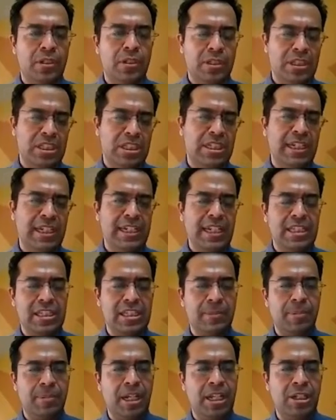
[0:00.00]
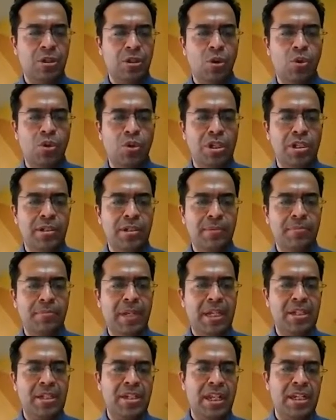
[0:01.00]
This data is typically owned,
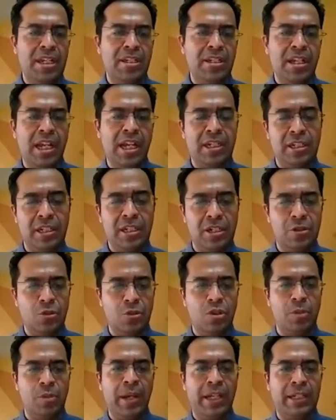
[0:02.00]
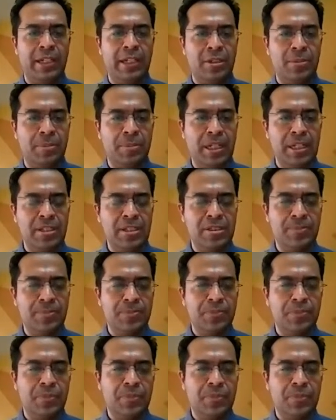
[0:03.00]
maintained, and controlled by an enterprise.